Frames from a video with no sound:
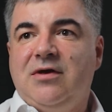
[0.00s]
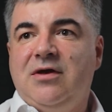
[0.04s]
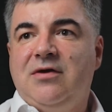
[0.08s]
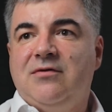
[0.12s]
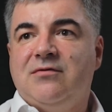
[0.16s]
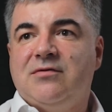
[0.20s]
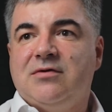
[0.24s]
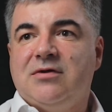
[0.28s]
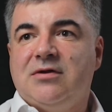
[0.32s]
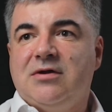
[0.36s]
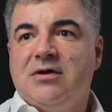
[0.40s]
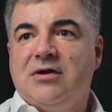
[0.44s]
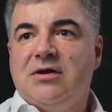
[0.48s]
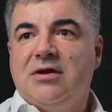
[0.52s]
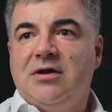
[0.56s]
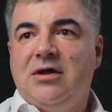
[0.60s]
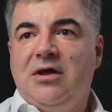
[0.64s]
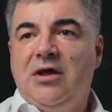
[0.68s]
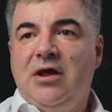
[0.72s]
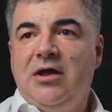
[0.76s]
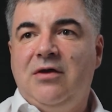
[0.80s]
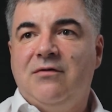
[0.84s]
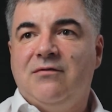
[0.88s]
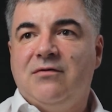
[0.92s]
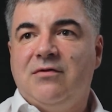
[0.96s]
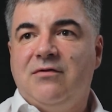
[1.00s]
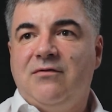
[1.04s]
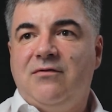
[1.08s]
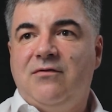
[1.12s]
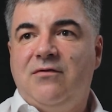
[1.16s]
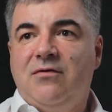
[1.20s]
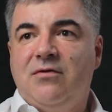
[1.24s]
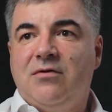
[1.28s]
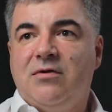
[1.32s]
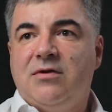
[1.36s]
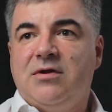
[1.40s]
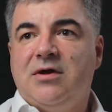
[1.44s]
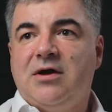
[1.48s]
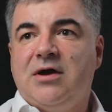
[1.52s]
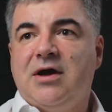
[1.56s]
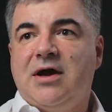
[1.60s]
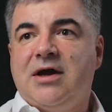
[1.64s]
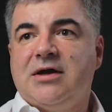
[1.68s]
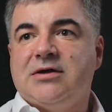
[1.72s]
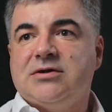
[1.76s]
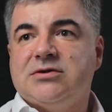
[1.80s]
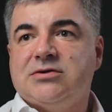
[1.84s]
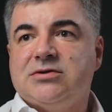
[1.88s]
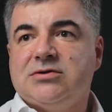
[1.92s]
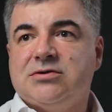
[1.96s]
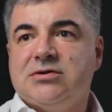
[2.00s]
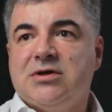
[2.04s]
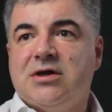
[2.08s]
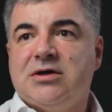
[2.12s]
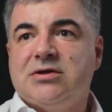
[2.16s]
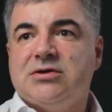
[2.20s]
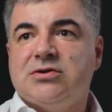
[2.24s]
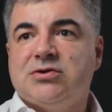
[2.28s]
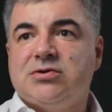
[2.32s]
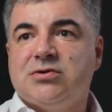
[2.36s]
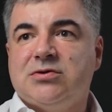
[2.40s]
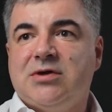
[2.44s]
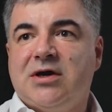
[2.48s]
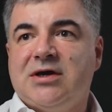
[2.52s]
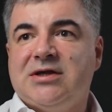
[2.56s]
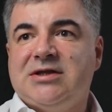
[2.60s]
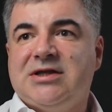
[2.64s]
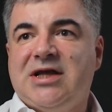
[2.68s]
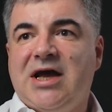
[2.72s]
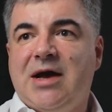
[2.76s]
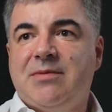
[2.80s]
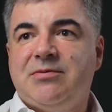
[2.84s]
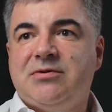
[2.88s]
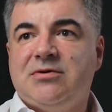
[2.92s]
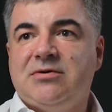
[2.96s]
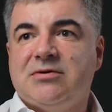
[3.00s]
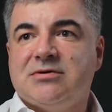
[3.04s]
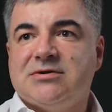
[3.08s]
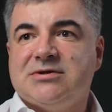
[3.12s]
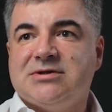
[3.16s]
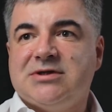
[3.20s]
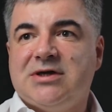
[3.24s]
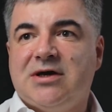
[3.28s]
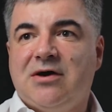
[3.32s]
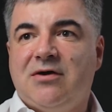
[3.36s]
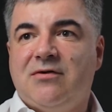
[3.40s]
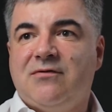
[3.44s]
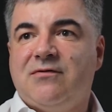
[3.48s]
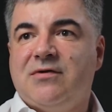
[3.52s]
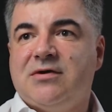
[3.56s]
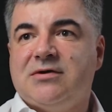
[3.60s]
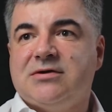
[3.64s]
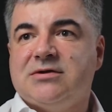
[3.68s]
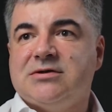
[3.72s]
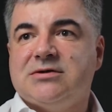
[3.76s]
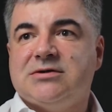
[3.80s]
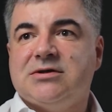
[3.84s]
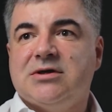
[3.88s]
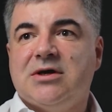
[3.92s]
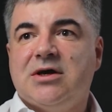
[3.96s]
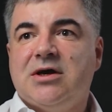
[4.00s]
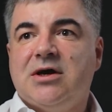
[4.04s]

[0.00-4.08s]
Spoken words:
even further and to adapt yourself and